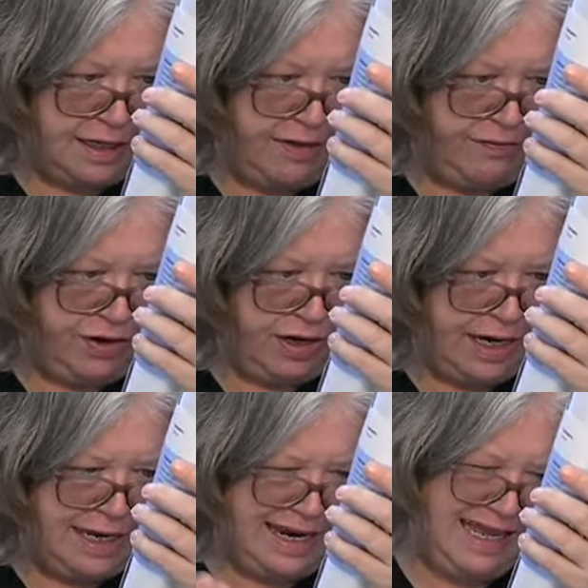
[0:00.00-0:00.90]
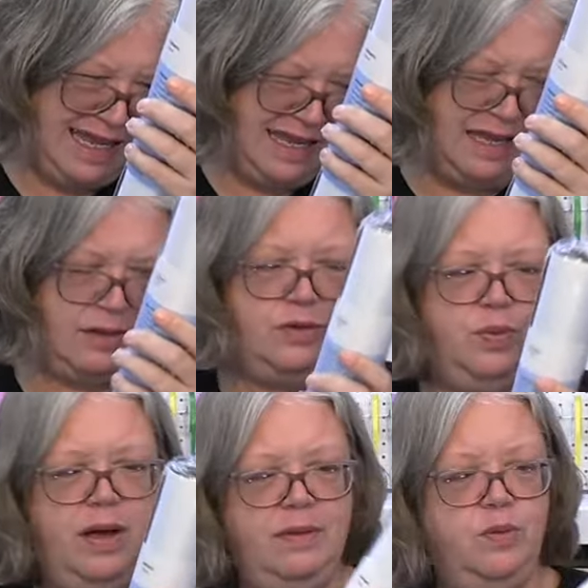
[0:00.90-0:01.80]
cover it.
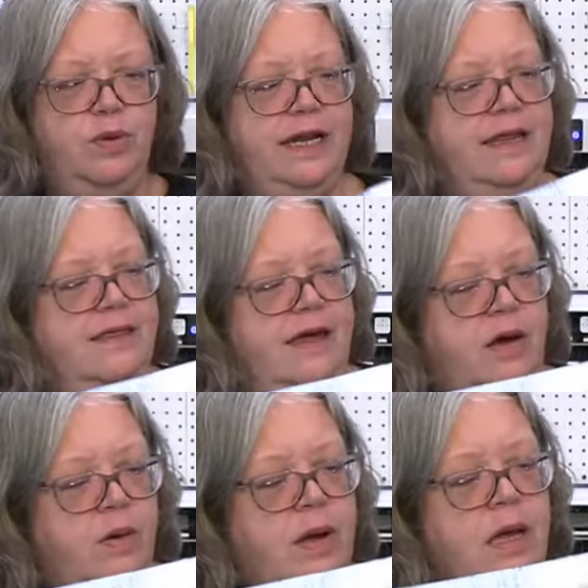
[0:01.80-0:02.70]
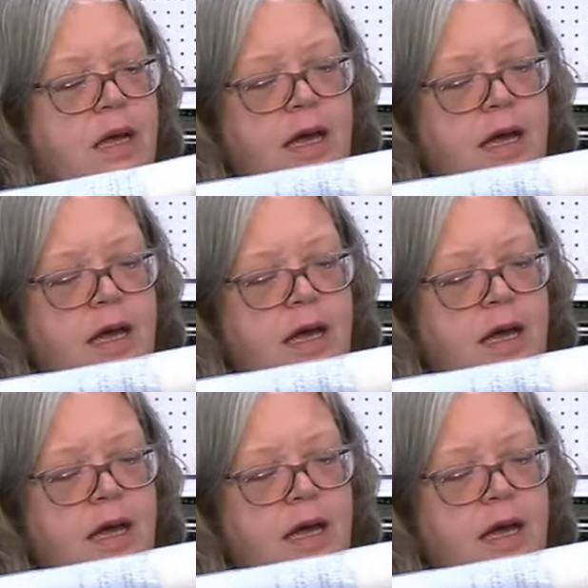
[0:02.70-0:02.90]
You probably wouldn't though.